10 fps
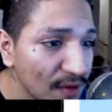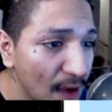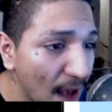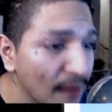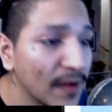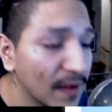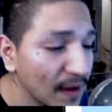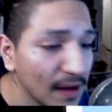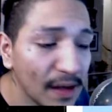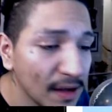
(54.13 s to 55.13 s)
If you haven't,
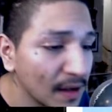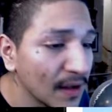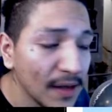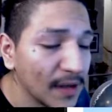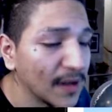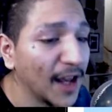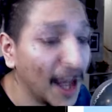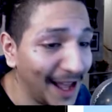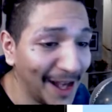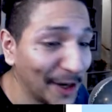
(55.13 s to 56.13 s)
then
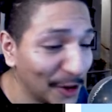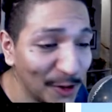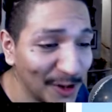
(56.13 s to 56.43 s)
I don't know.